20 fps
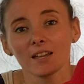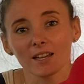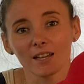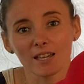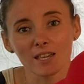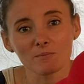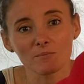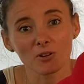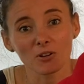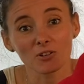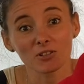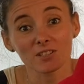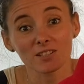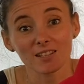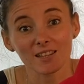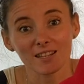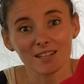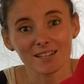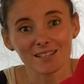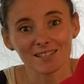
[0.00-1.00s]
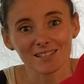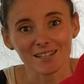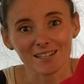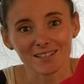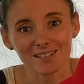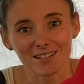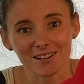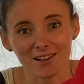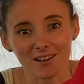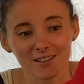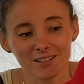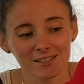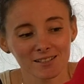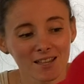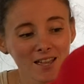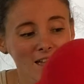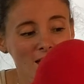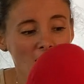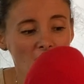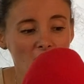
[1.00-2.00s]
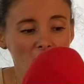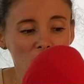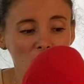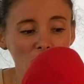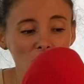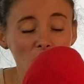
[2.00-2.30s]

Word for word: He belongs to the year six class. Um,